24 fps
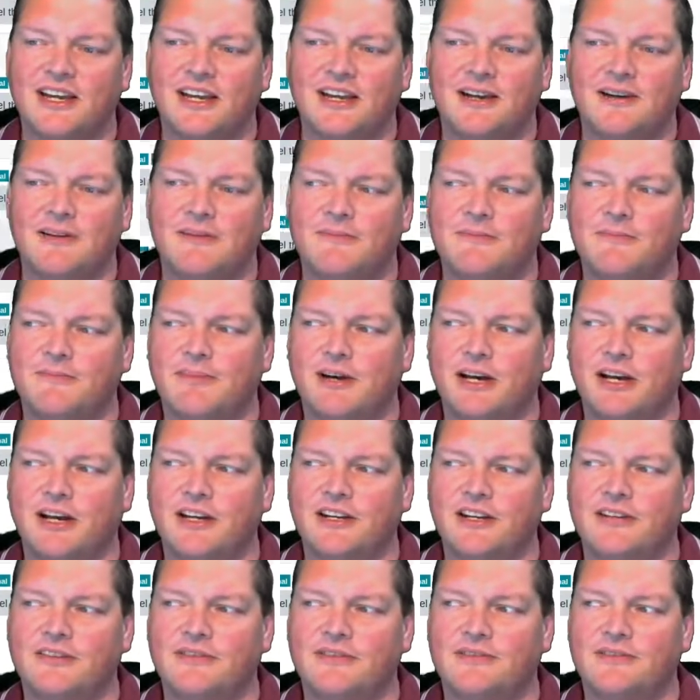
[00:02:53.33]

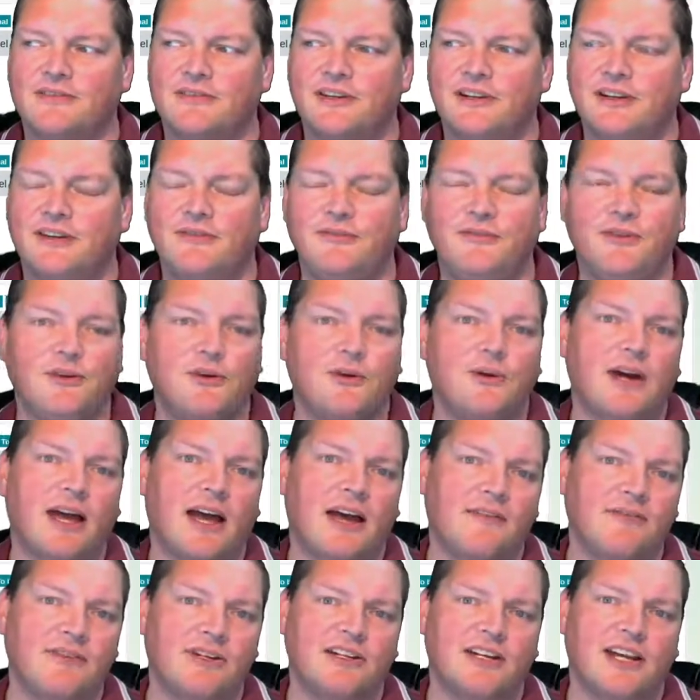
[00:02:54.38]
but if you
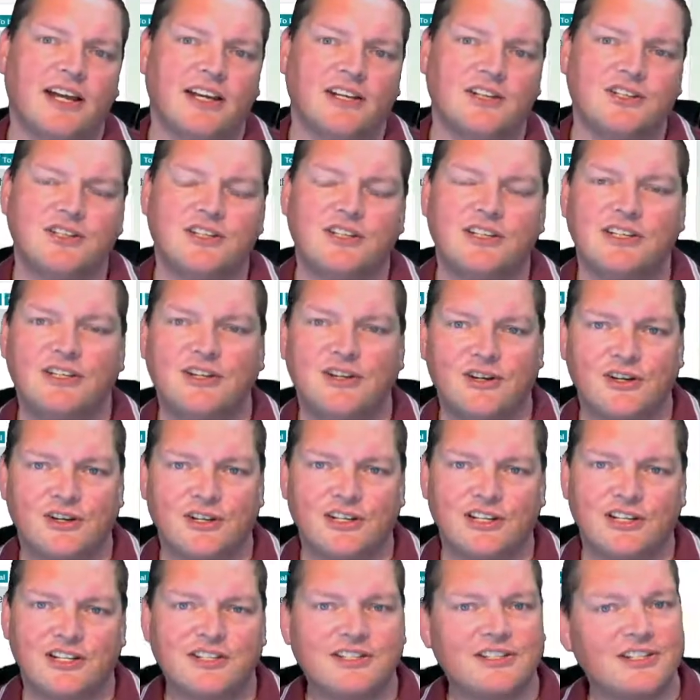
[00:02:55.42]
haven't actually gone
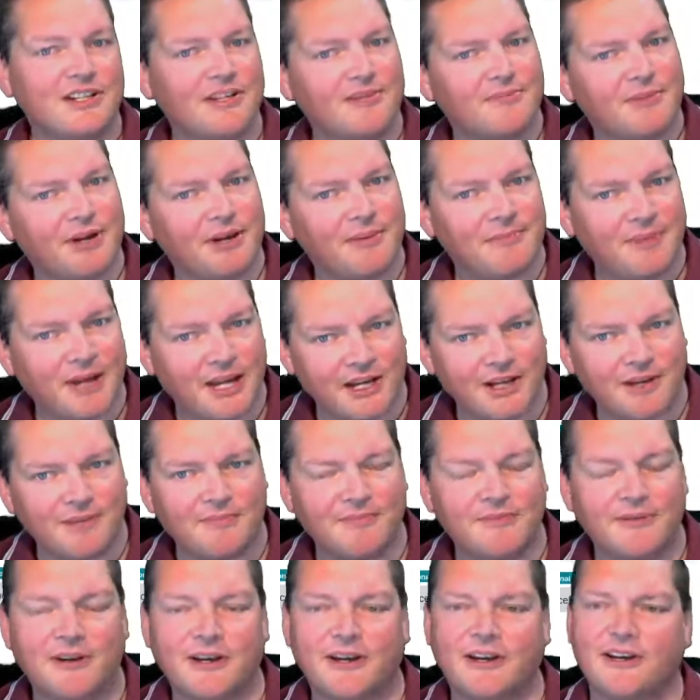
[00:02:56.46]
and seen my backup
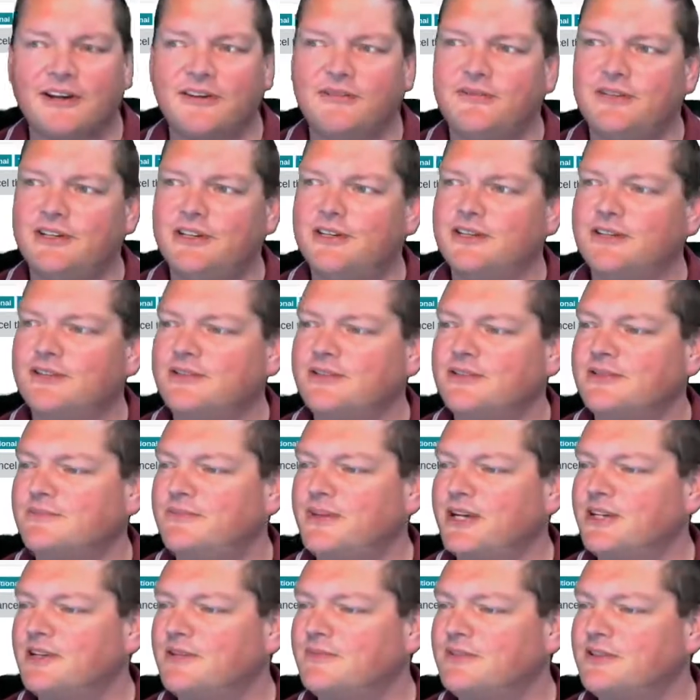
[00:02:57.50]
videos,
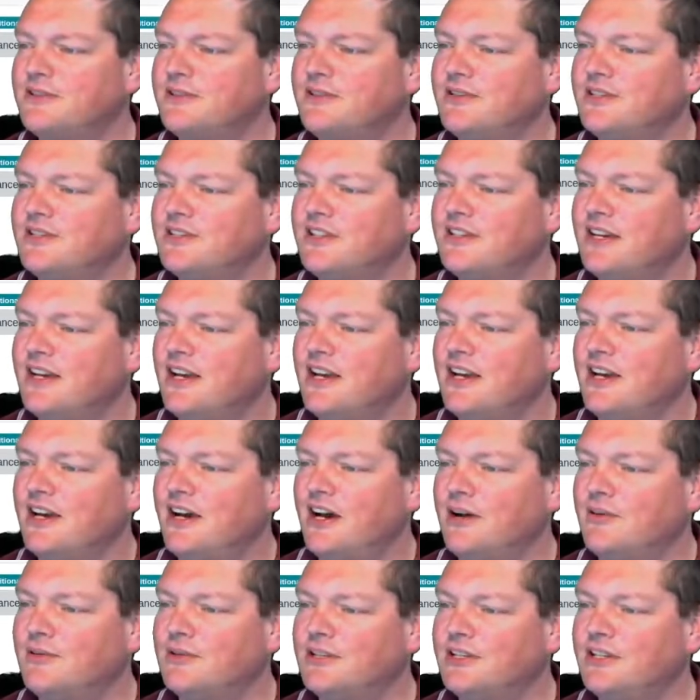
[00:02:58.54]
backup series, I
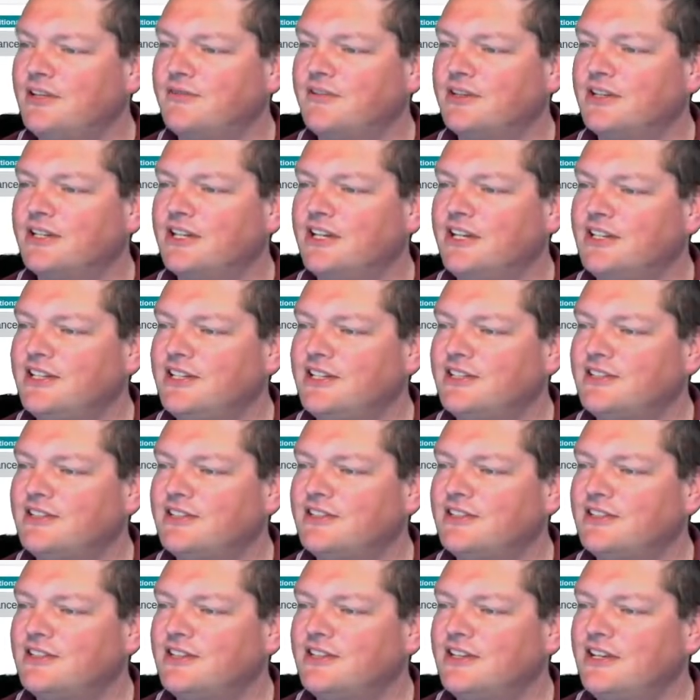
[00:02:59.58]
will leave a link in
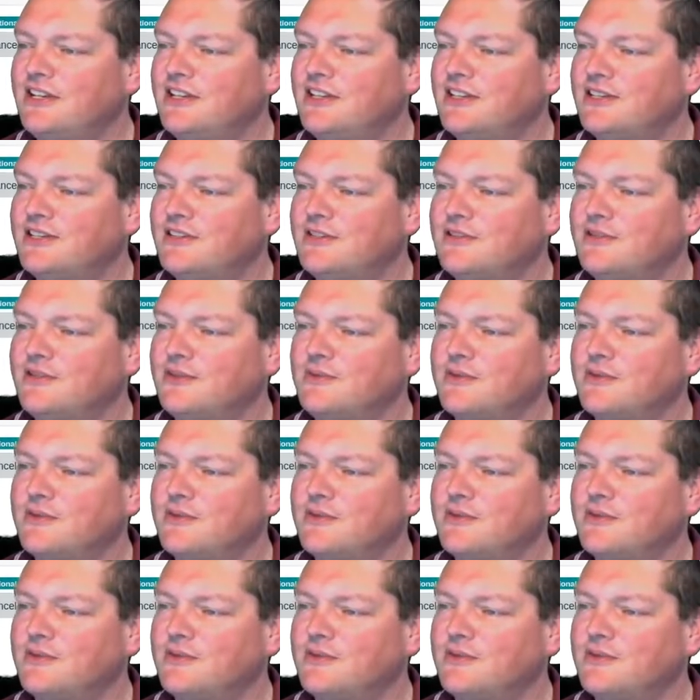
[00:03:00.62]
the description